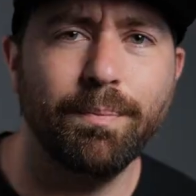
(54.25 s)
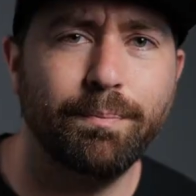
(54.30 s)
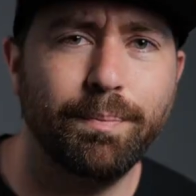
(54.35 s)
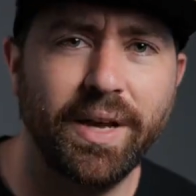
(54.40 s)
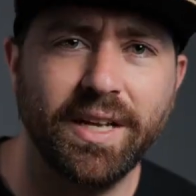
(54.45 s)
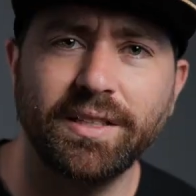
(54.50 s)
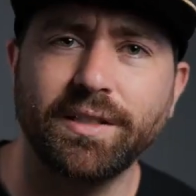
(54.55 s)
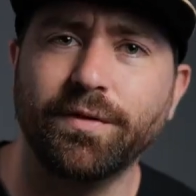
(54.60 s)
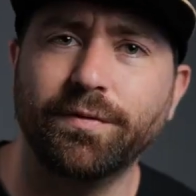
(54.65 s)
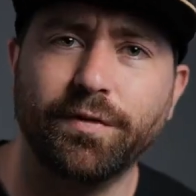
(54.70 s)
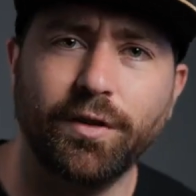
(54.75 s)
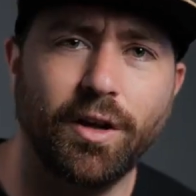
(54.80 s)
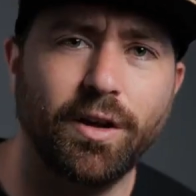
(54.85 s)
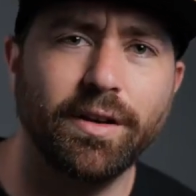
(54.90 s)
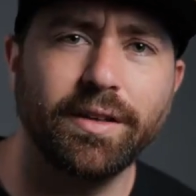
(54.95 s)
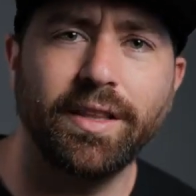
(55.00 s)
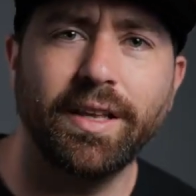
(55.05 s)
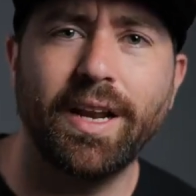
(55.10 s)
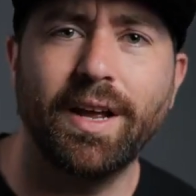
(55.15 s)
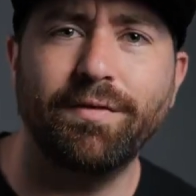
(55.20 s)
best
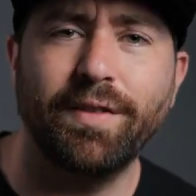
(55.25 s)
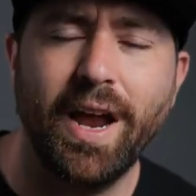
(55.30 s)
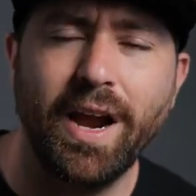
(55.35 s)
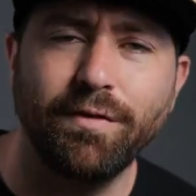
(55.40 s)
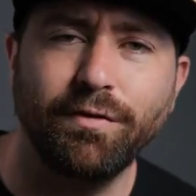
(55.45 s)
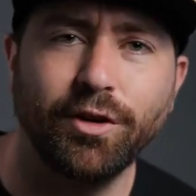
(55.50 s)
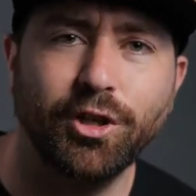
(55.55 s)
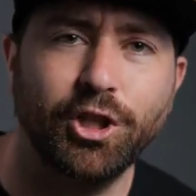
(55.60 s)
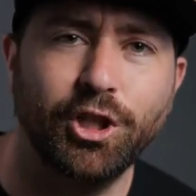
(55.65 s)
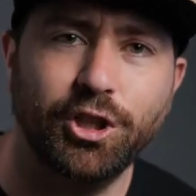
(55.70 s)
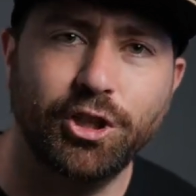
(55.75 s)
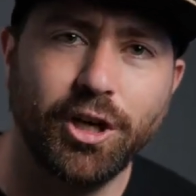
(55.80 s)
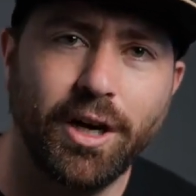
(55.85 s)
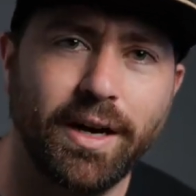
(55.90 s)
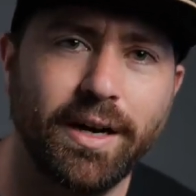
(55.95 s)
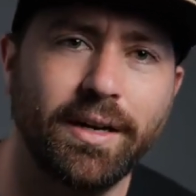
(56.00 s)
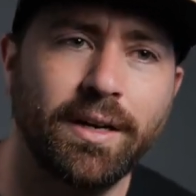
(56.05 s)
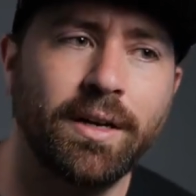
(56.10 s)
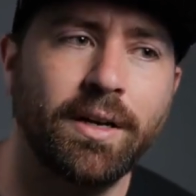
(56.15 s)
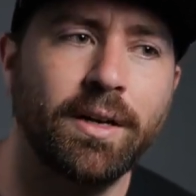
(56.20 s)
vlog that I've ever
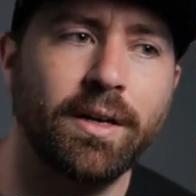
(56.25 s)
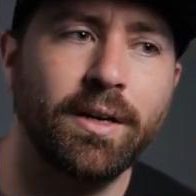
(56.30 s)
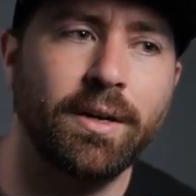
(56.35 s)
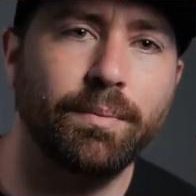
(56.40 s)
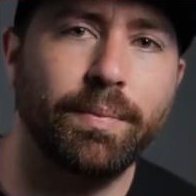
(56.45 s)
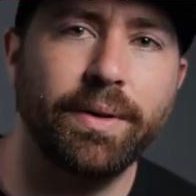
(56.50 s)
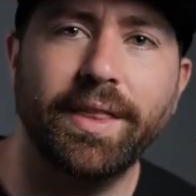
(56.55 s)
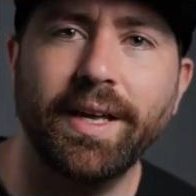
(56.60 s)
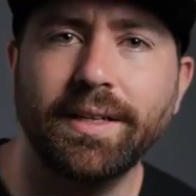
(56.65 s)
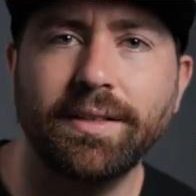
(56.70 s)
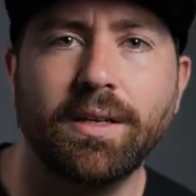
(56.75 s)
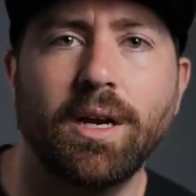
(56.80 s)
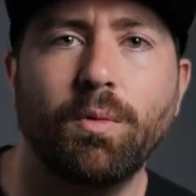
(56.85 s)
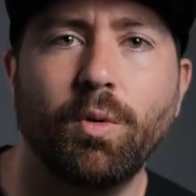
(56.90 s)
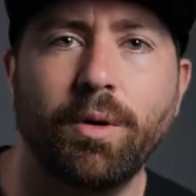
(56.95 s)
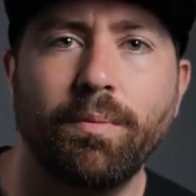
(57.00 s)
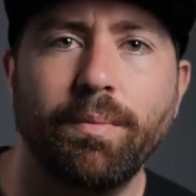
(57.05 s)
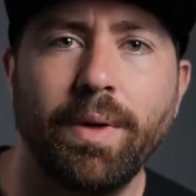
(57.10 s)
shot, but that's not what